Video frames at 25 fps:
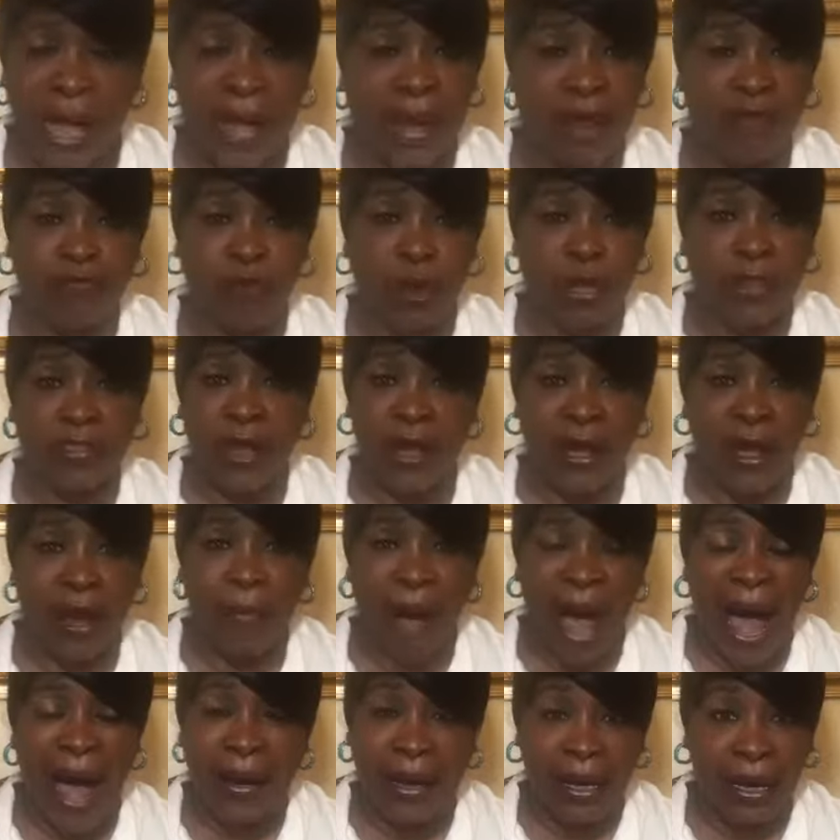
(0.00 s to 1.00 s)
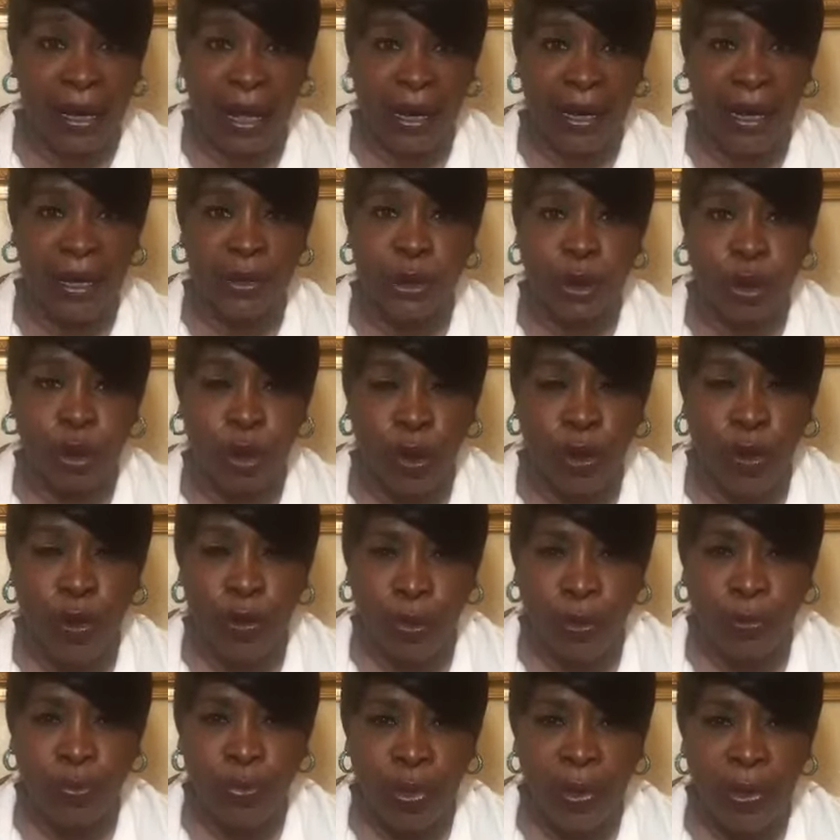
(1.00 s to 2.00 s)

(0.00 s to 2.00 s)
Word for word: And if we think about it, it is true.